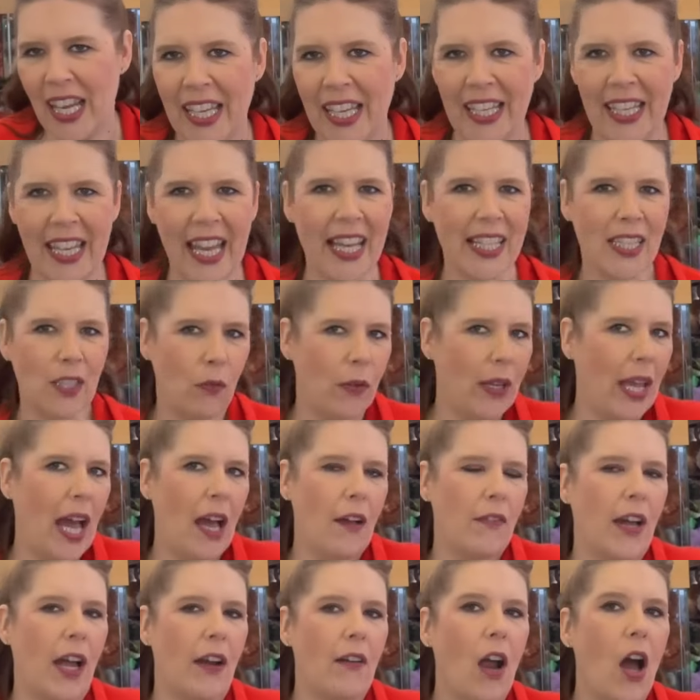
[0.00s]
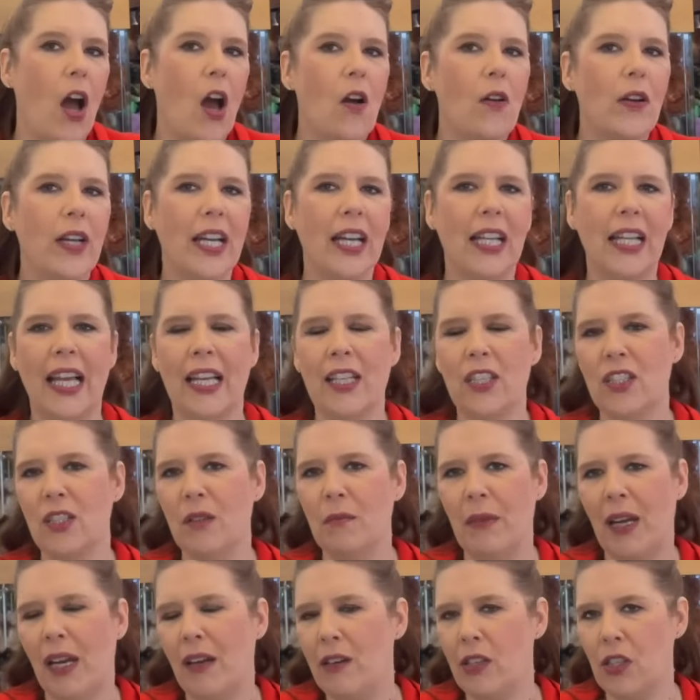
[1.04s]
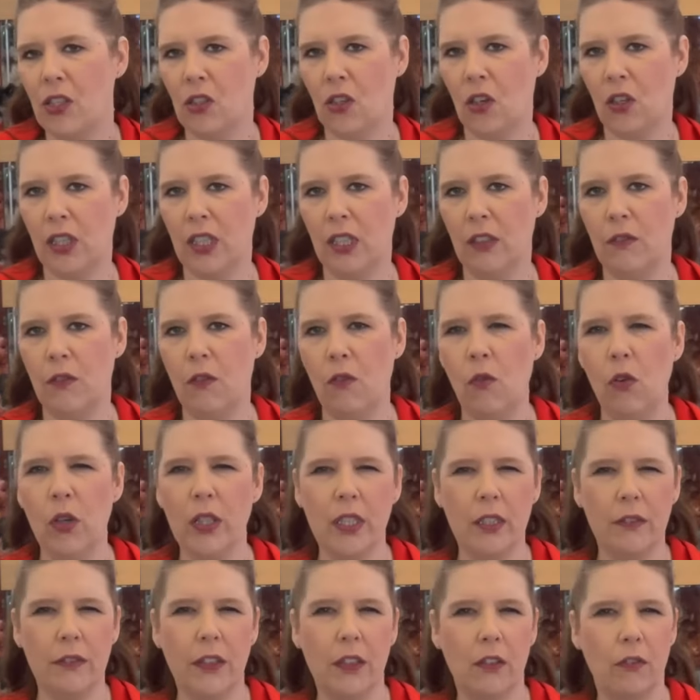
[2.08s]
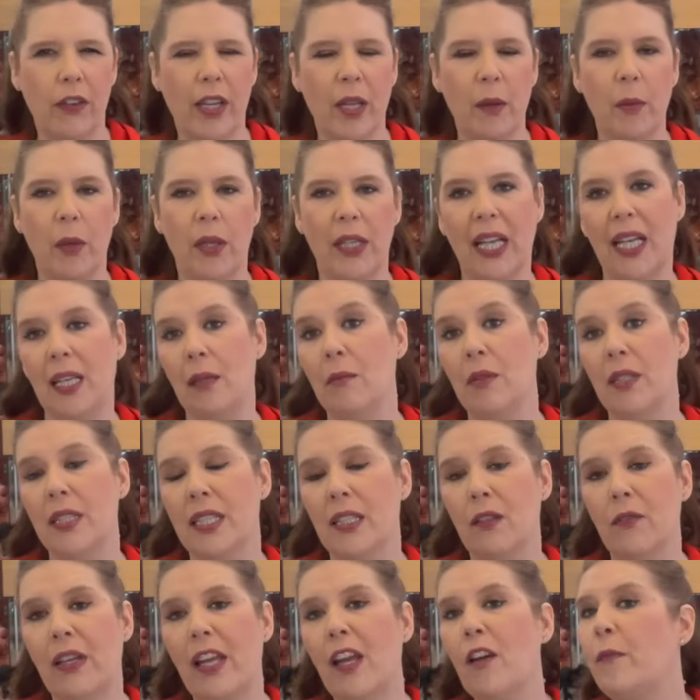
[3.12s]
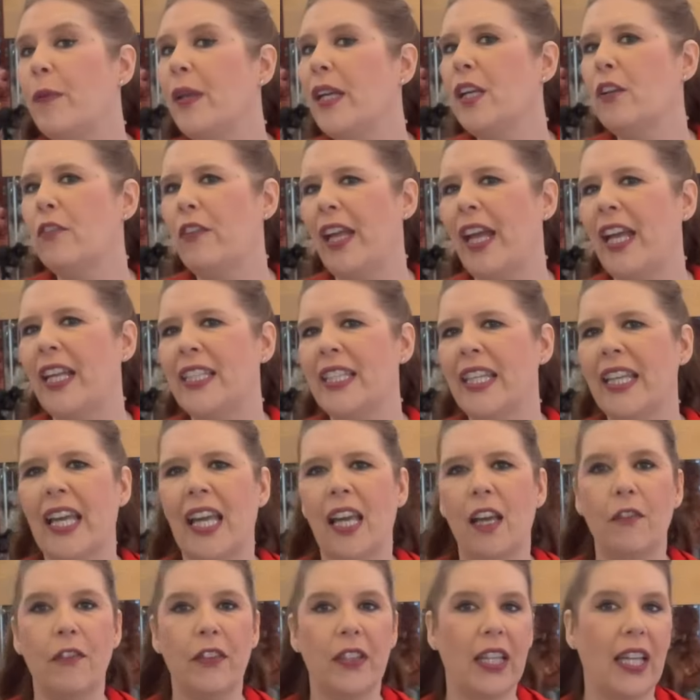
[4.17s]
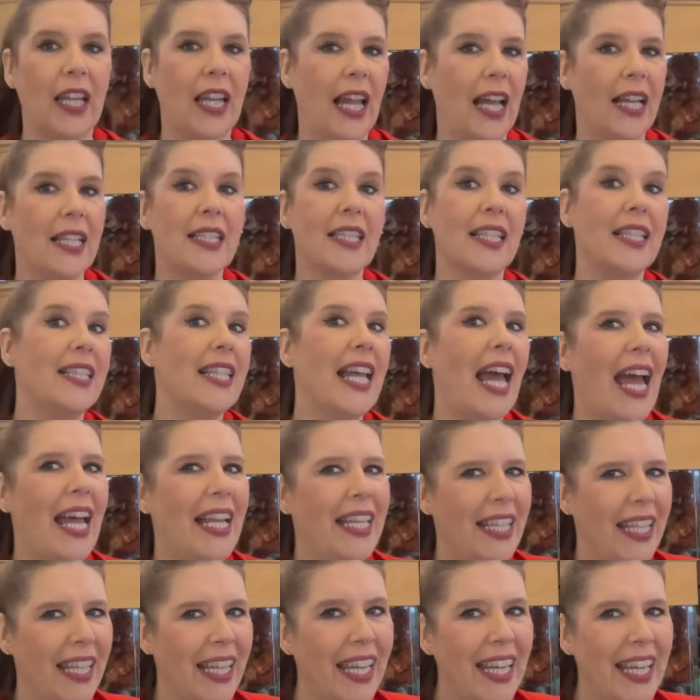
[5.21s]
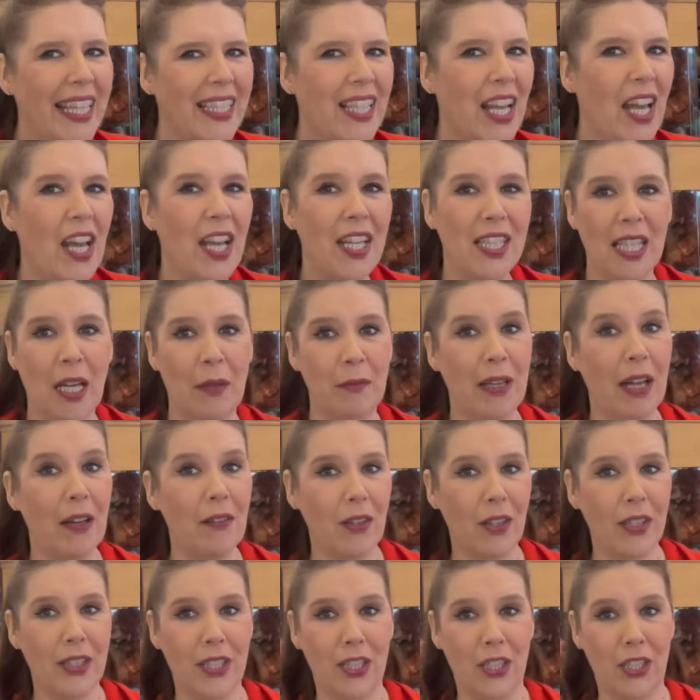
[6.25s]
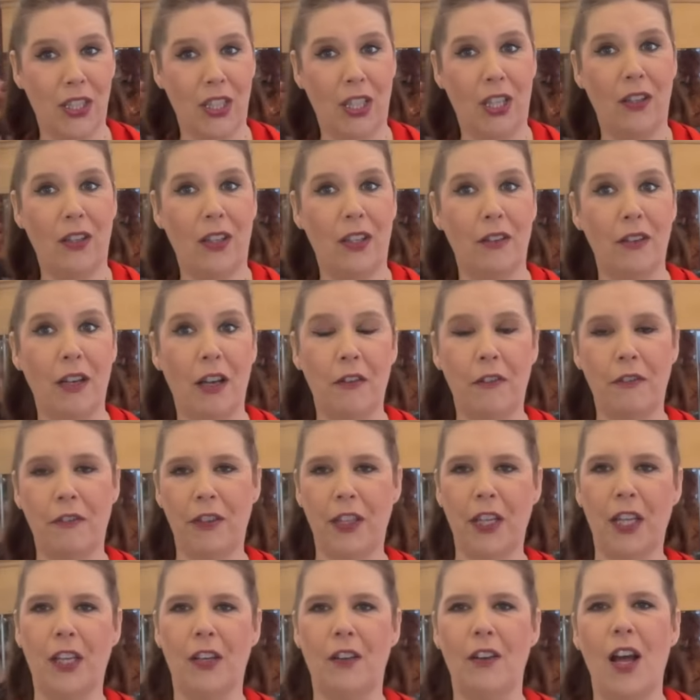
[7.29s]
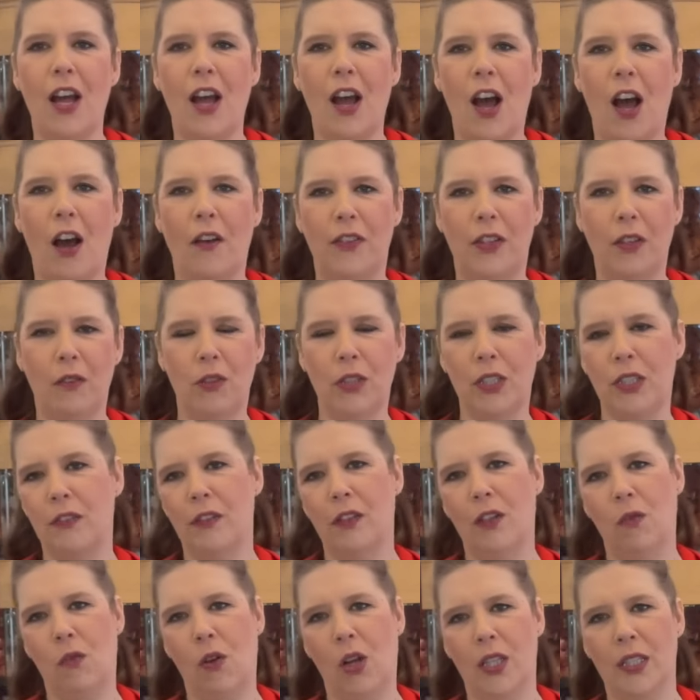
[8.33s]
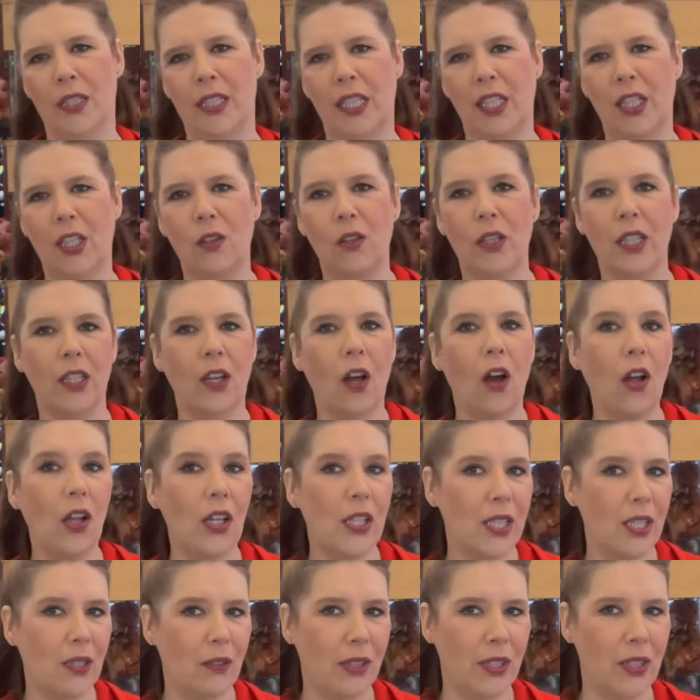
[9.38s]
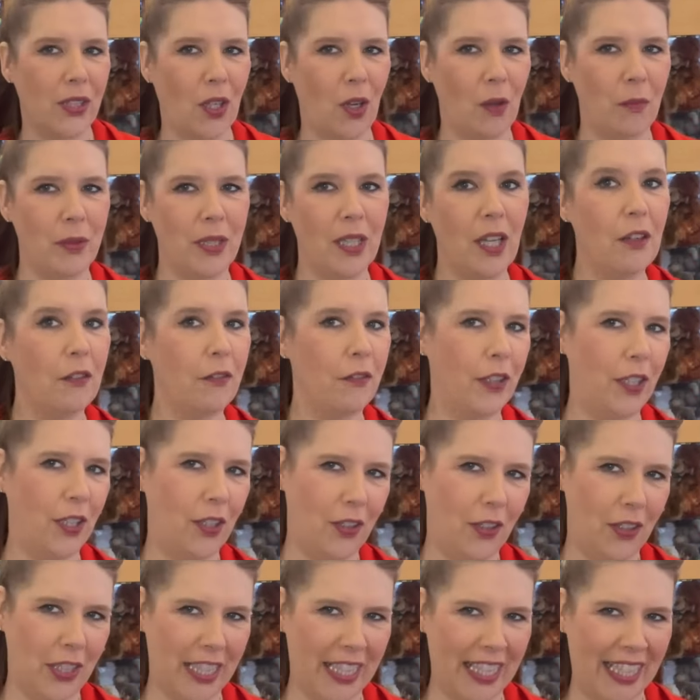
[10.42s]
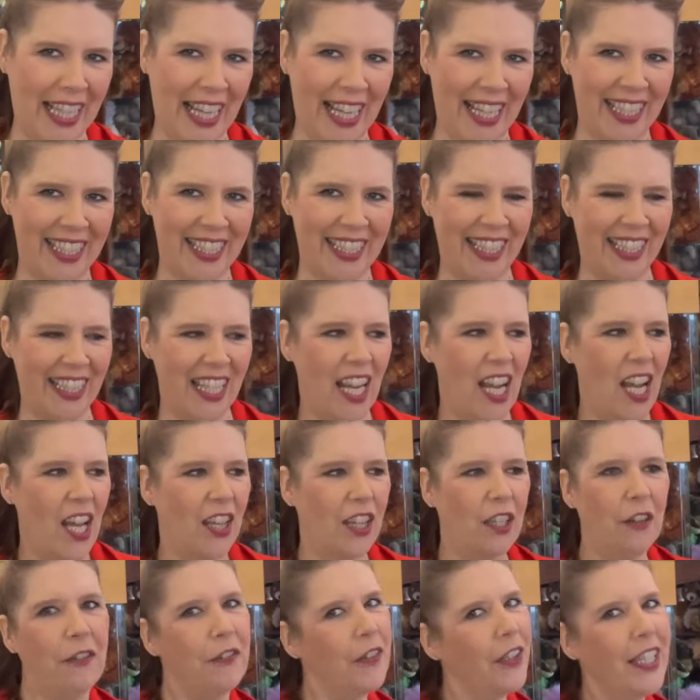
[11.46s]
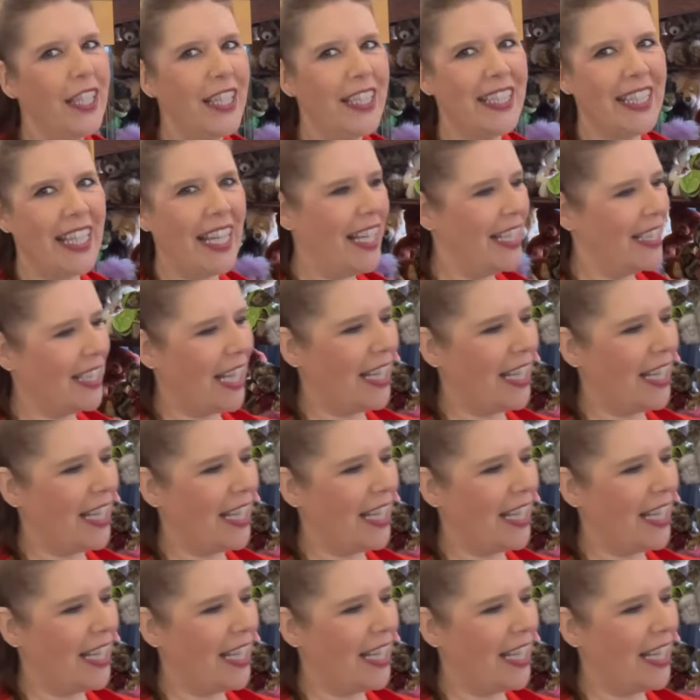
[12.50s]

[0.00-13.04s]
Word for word: Yes, we have our own collection at Mary Shortle of wonderful reborn animals that we have been creating here for the last 10 years. So I'm now going to show you a few of the wonderful ones that you can also adopt for your collection. The first is